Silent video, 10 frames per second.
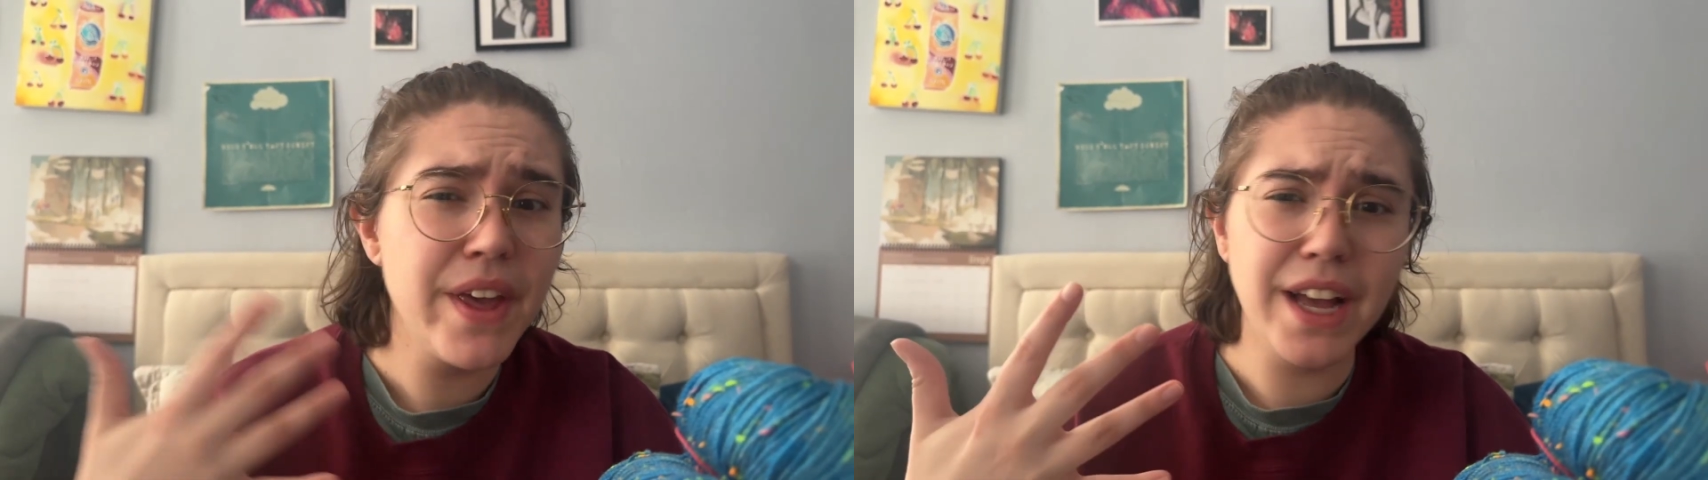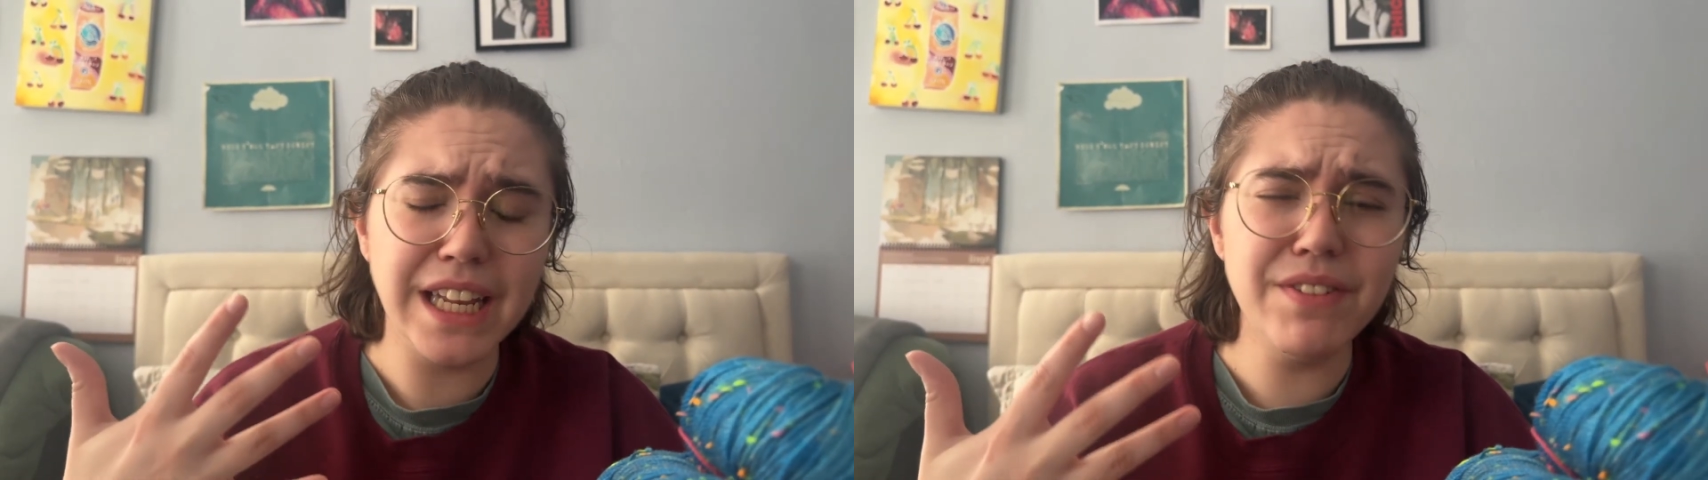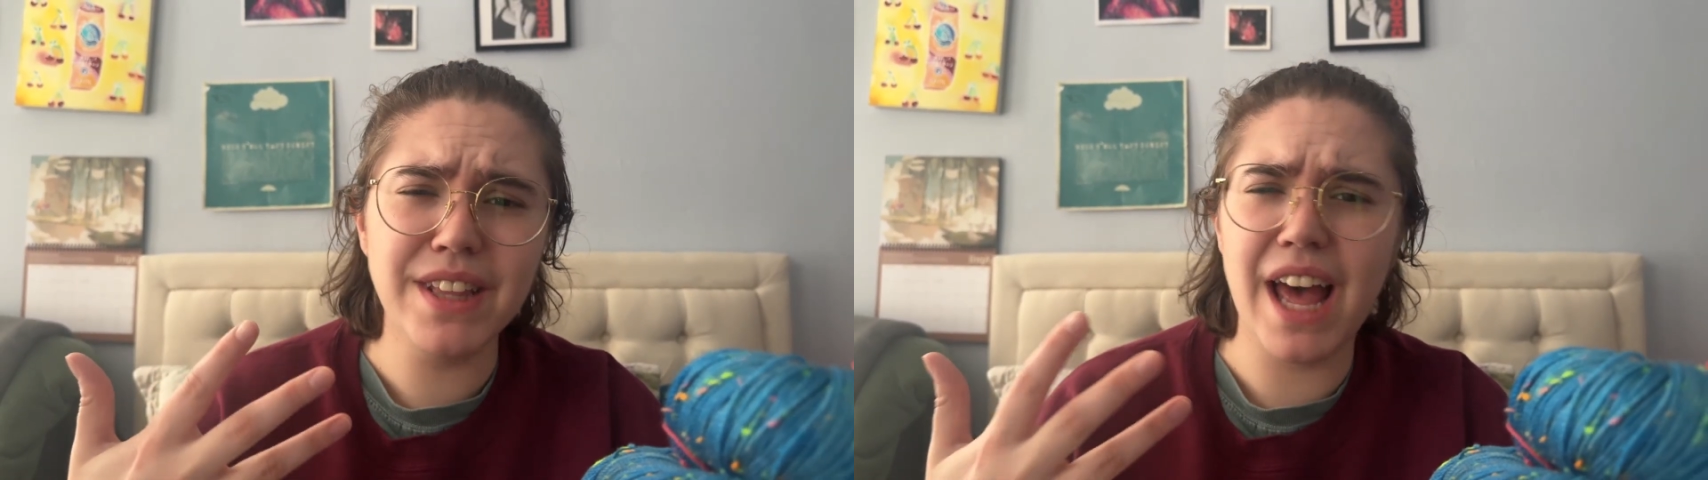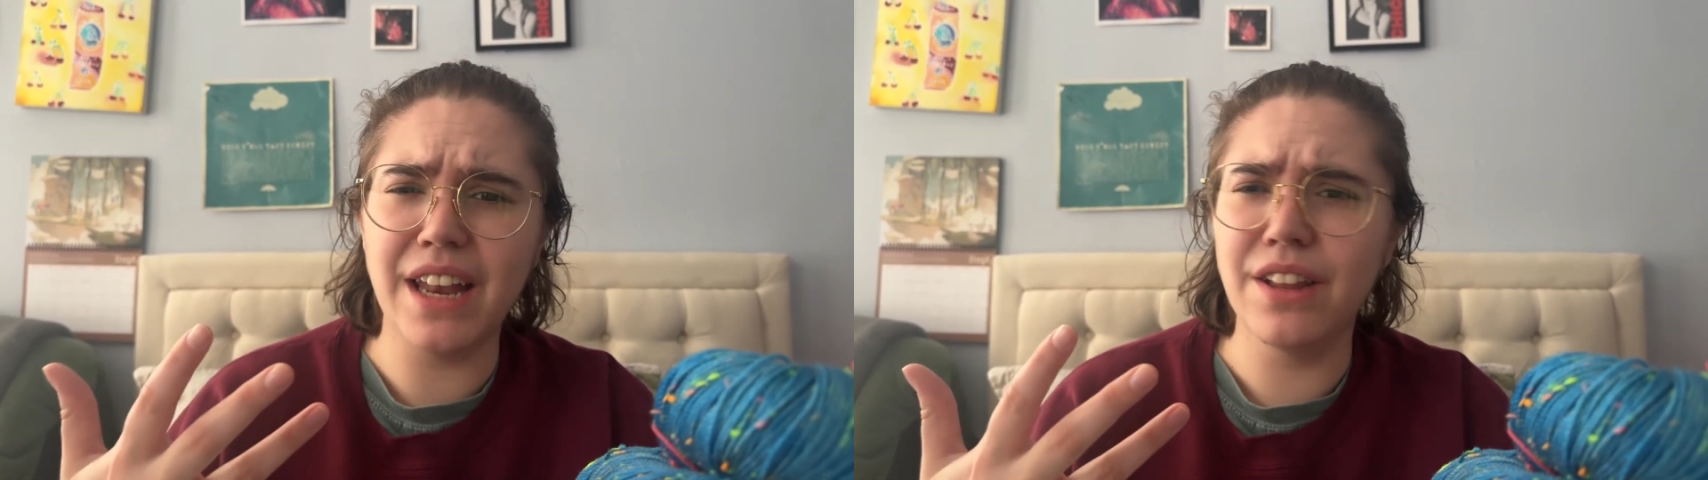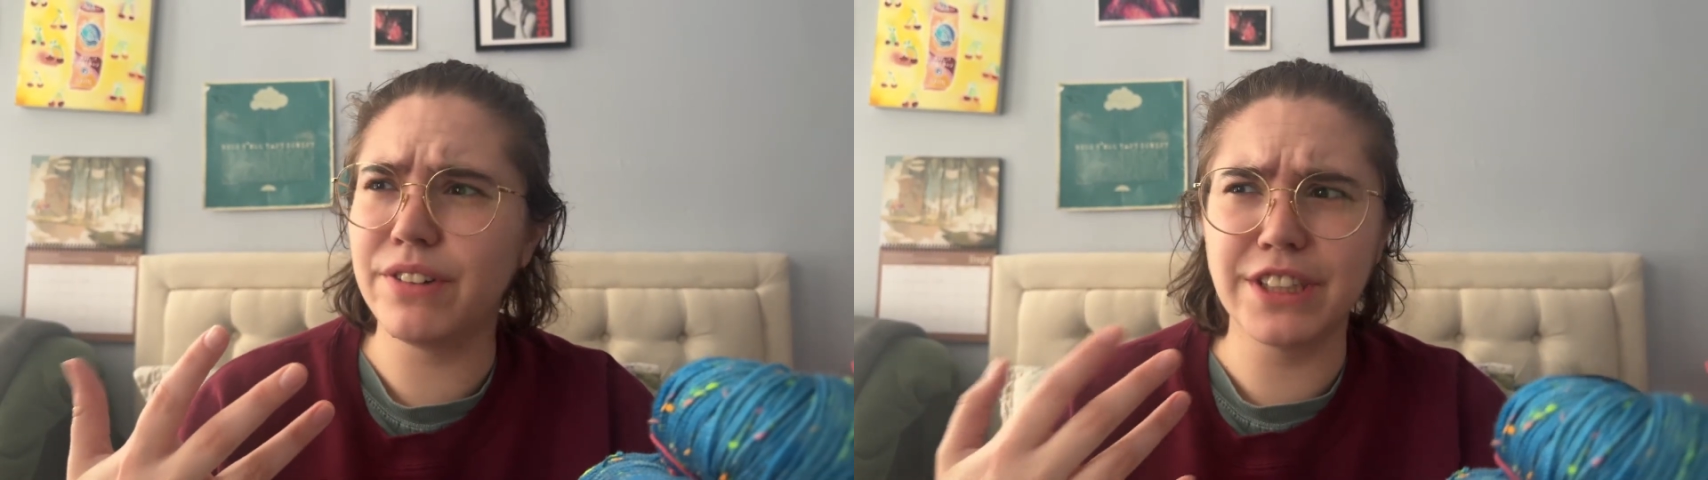and even
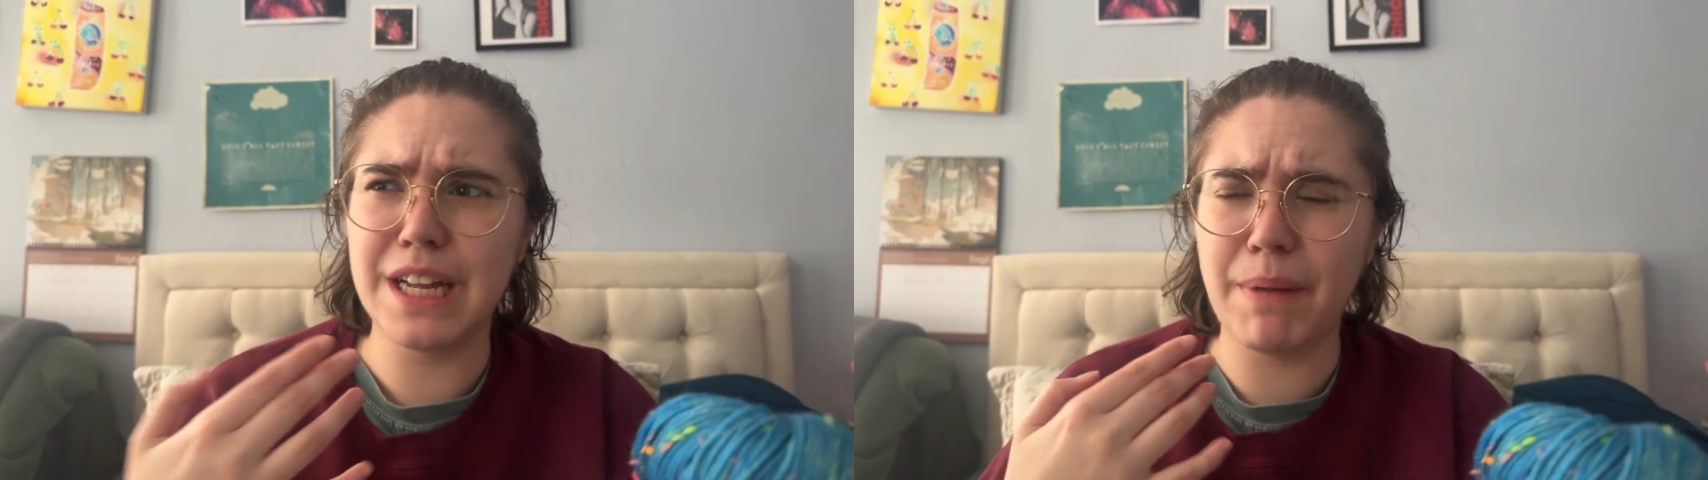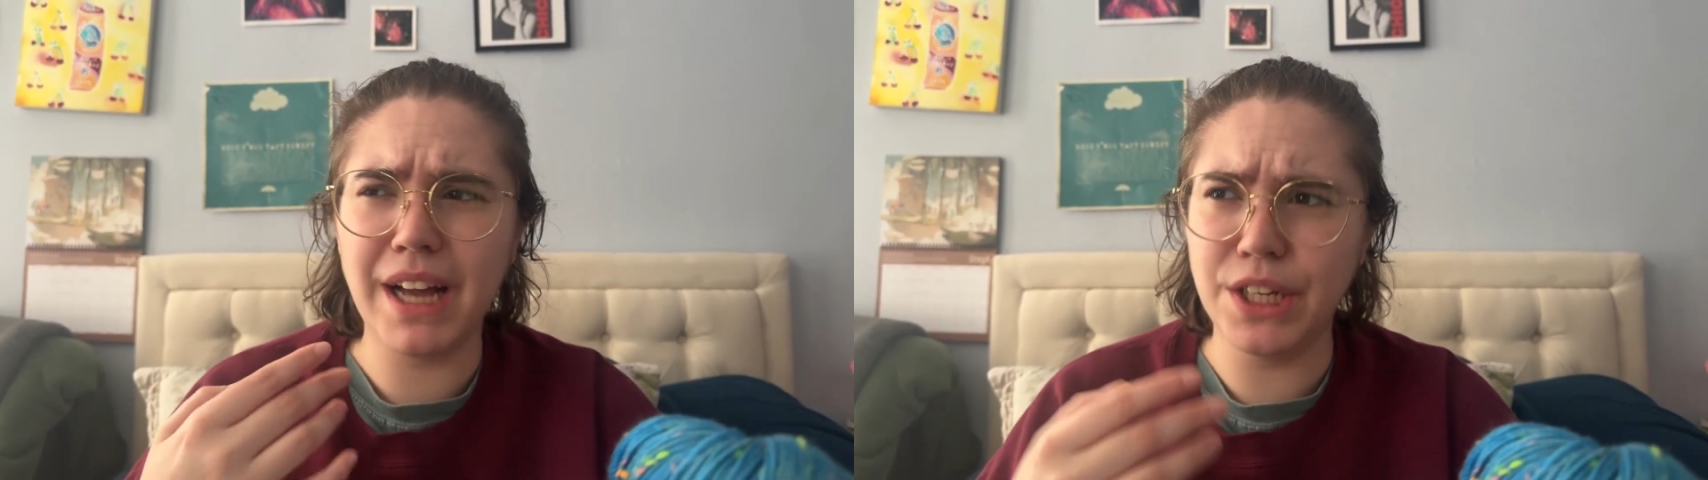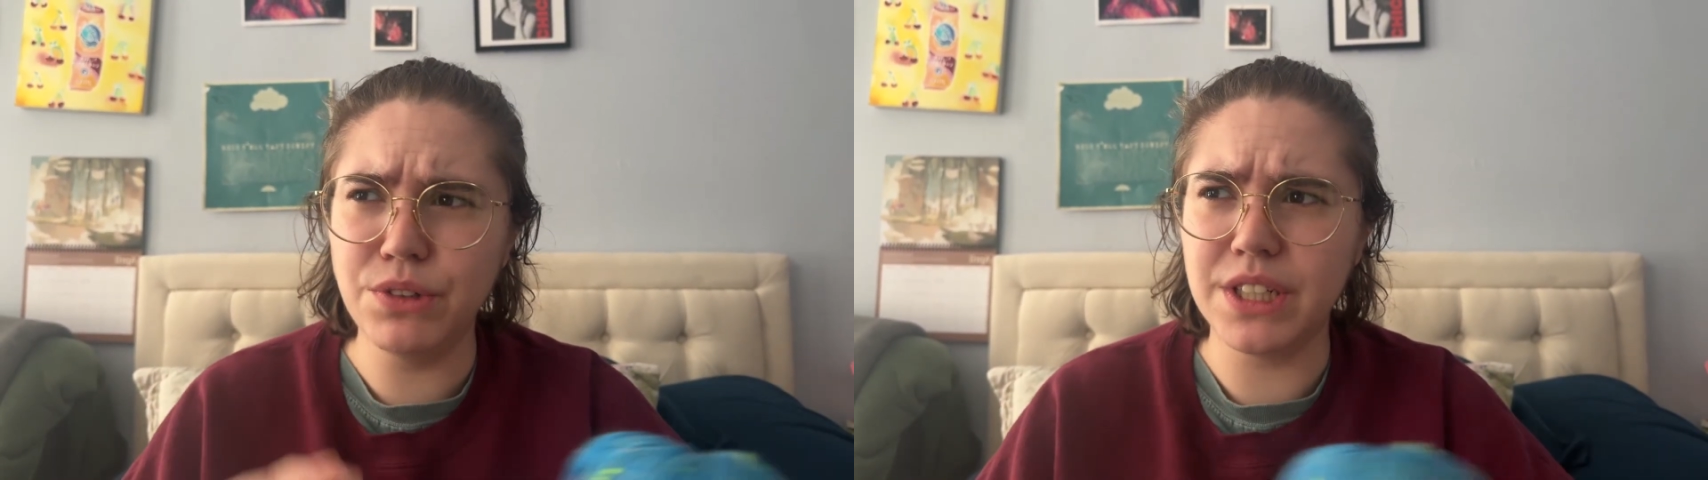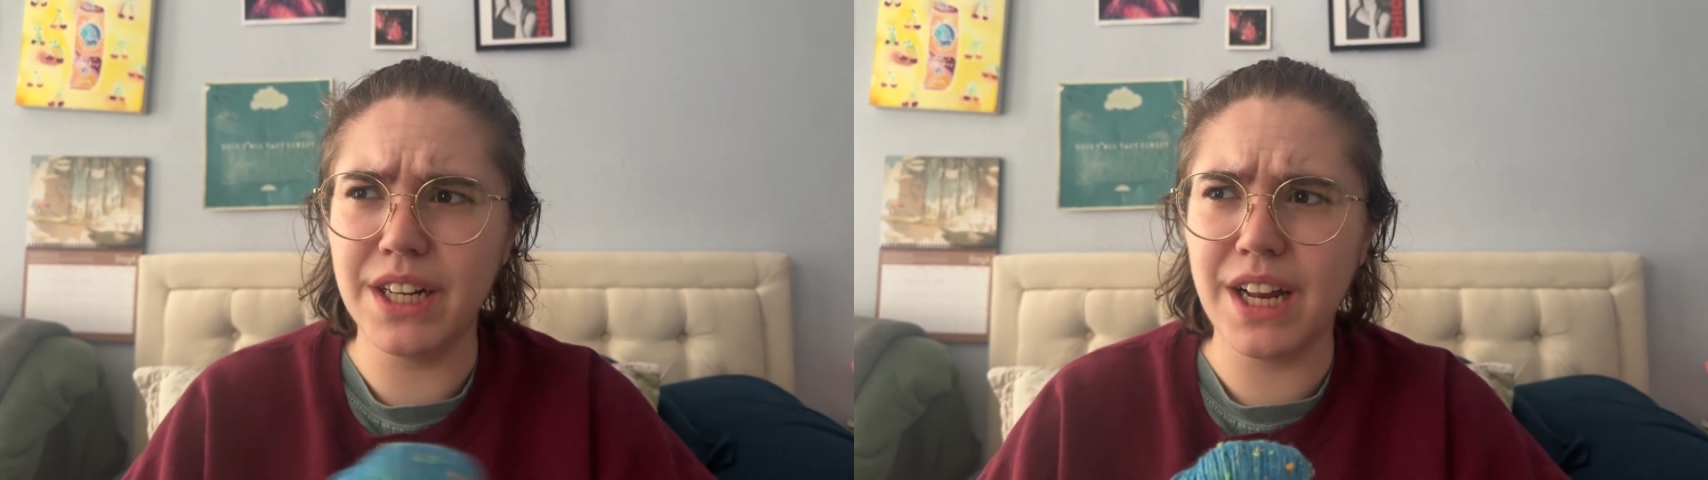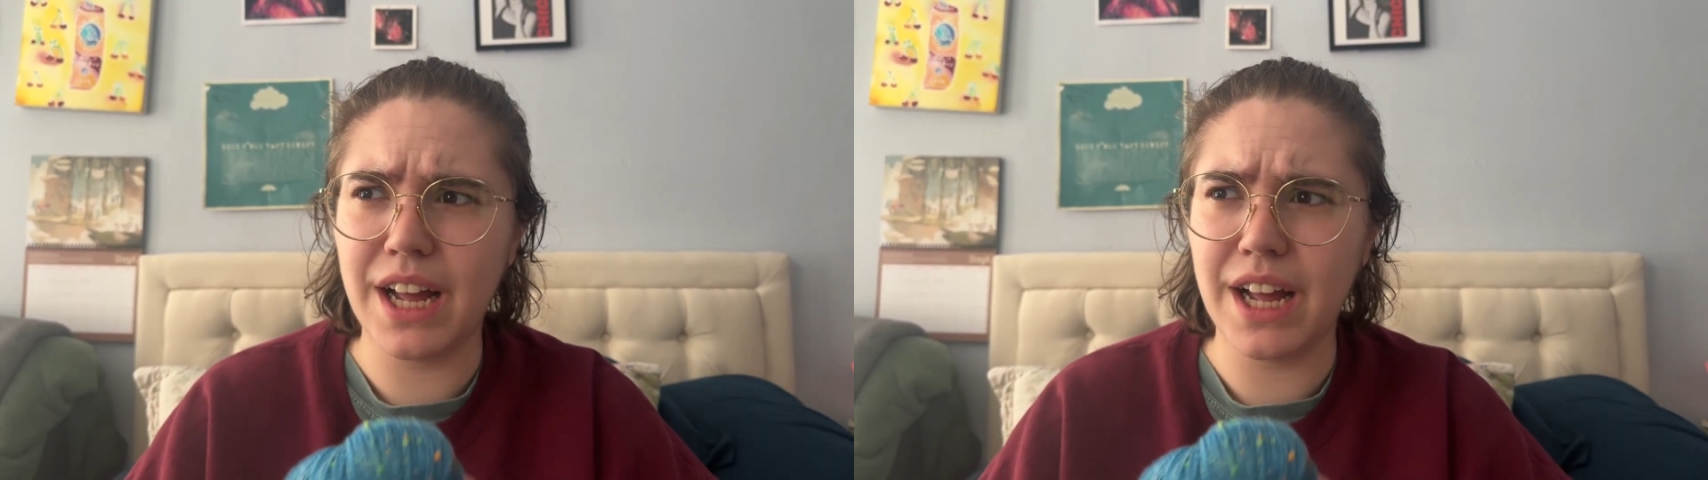then, the first time I used it,